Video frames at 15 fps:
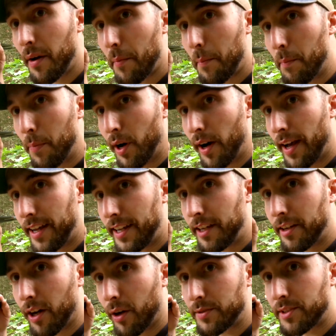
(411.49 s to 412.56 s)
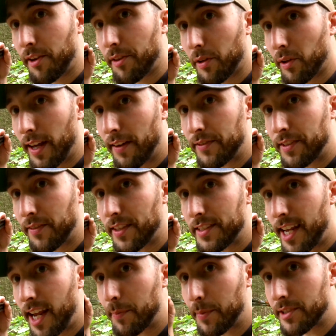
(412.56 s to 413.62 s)
but to the left of the
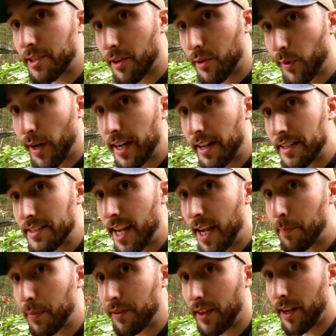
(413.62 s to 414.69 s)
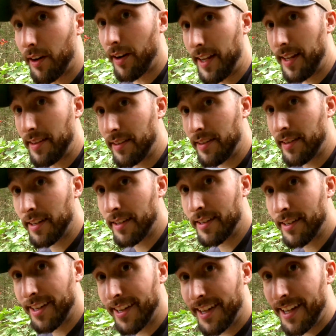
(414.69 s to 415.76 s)
tape or to the right of the tape, but they're in
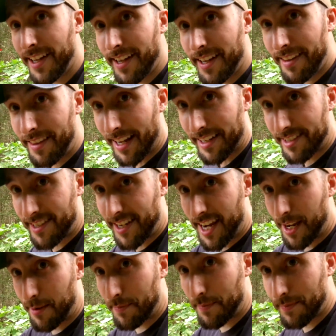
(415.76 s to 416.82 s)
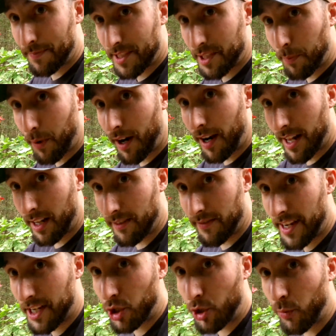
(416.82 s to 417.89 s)
that same spot
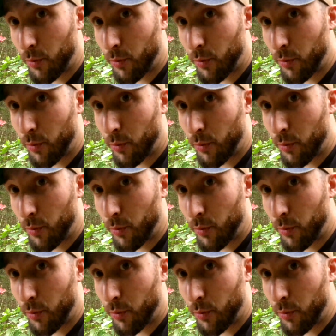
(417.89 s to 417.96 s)
elevation